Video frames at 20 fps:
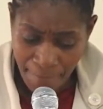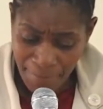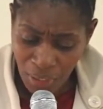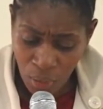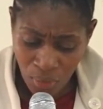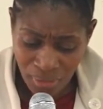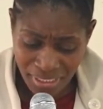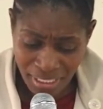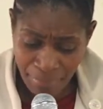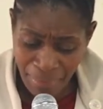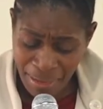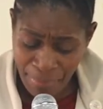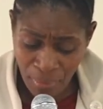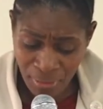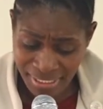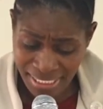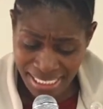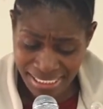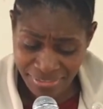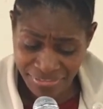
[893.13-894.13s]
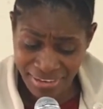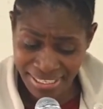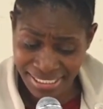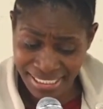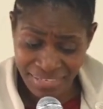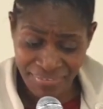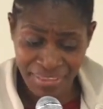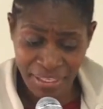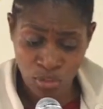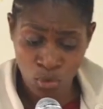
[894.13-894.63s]
Because the Bible says, verse
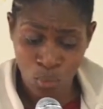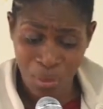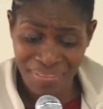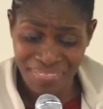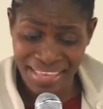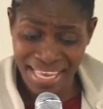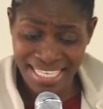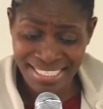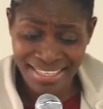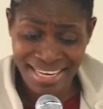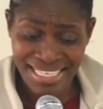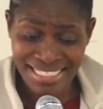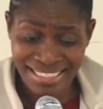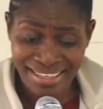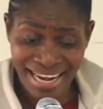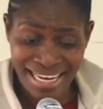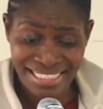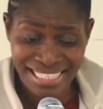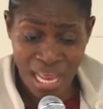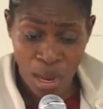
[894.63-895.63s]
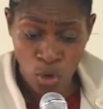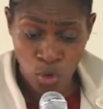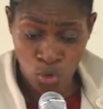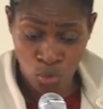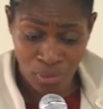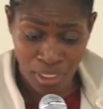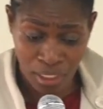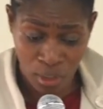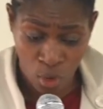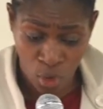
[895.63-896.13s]
7, that when the Israelites cried out
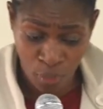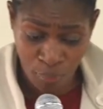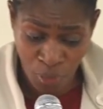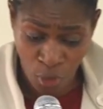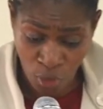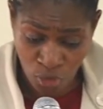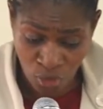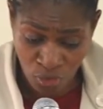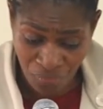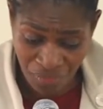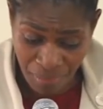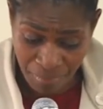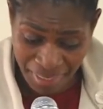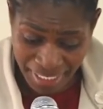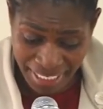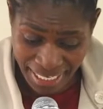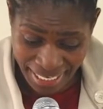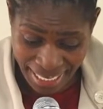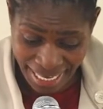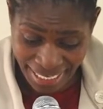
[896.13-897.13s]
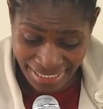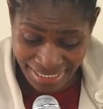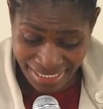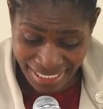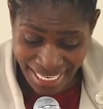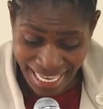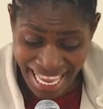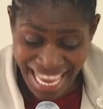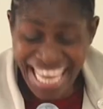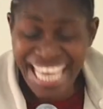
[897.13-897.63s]
to the Lord because of the
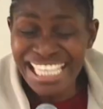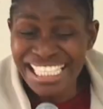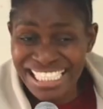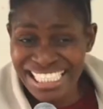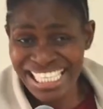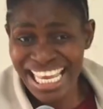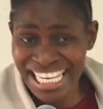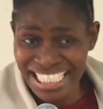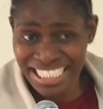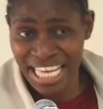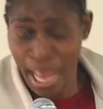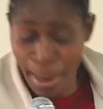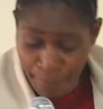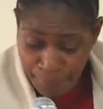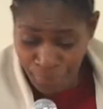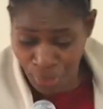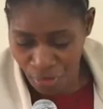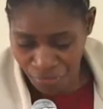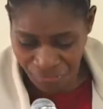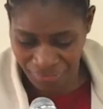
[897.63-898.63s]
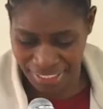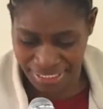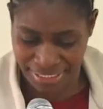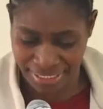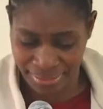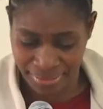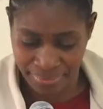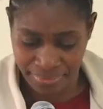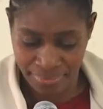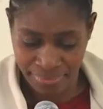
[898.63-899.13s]
Midianites, he sent a
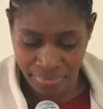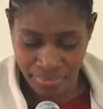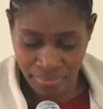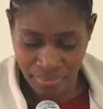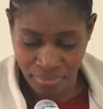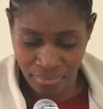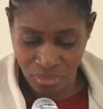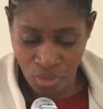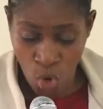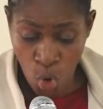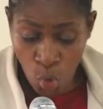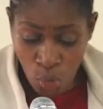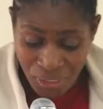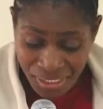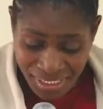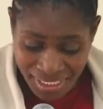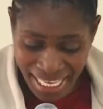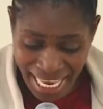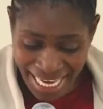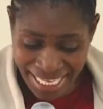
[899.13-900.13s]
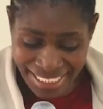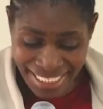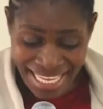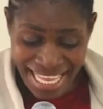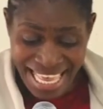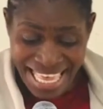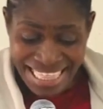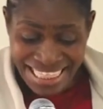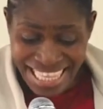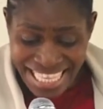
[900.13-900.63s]
prophet who said,
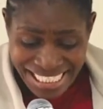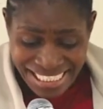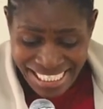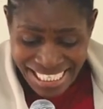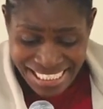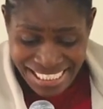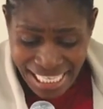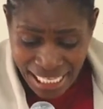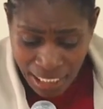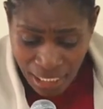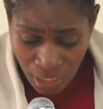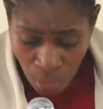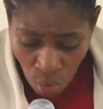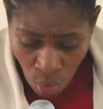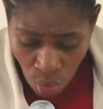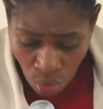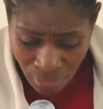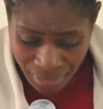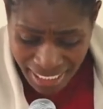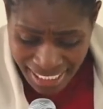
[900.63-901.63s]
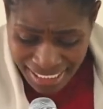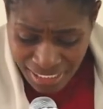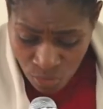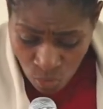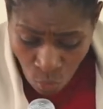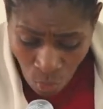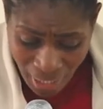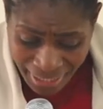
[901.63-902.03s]
this is the Lord, this is